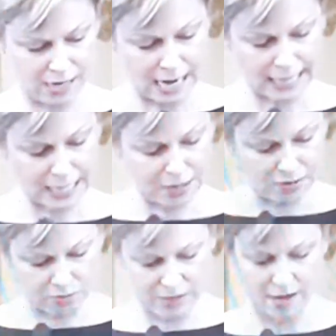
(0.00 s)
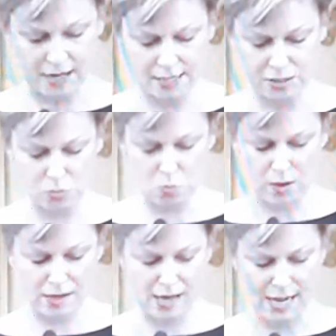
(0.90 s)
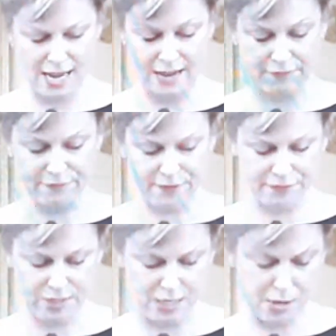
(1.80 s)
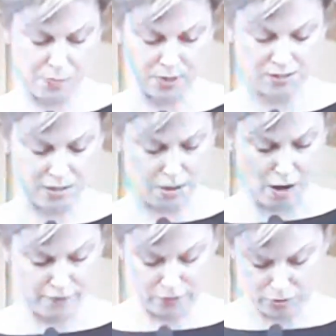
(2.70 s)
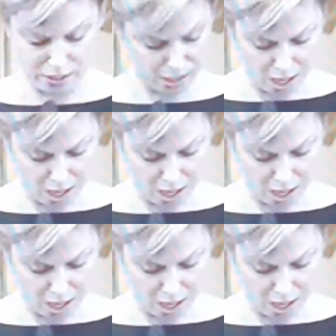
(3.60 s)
ninety-three ayes, one nay, and fifty present not voting,